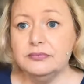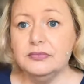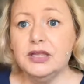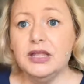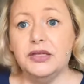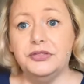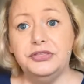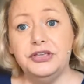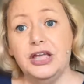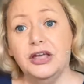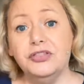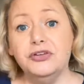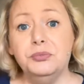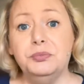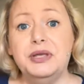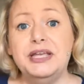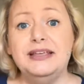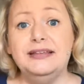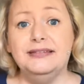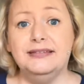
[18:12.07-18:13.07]
The other
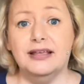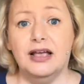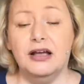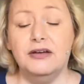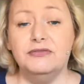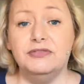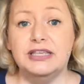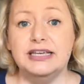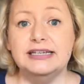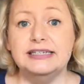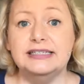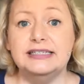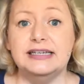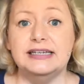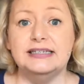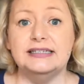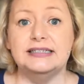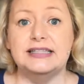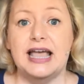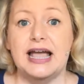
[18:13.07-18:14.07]
piece of this
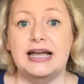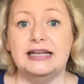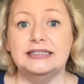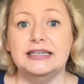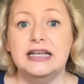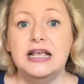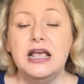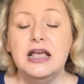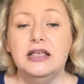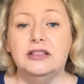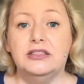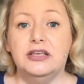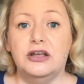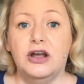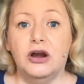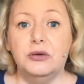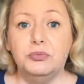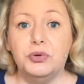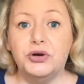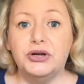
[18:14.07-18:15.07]
is that they
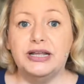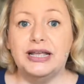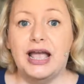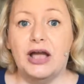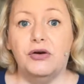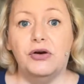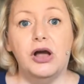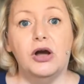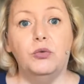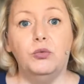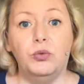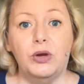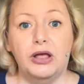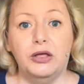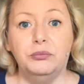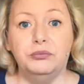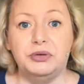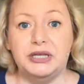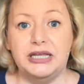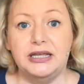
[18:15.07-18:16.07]
are putting out a
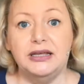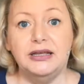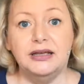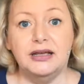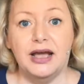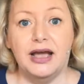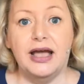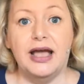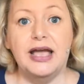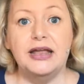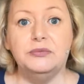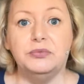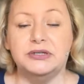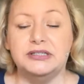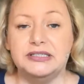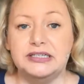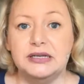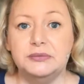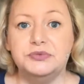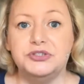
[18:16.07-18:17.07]
well-being guide with
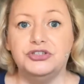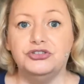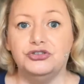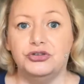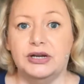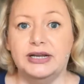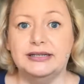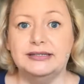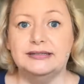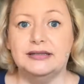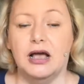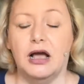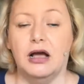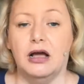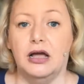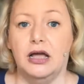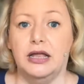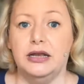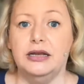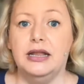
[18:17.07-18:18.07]
tips and tricks
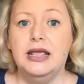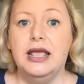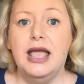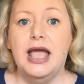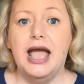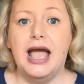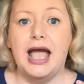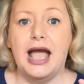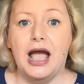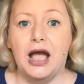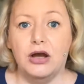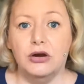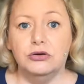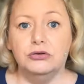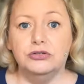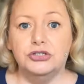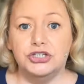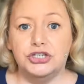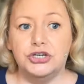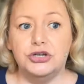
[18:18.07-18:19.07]
on how
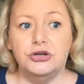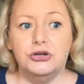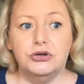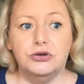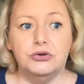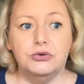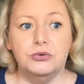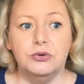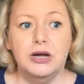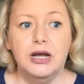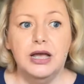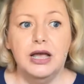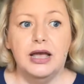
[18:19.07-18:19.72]
to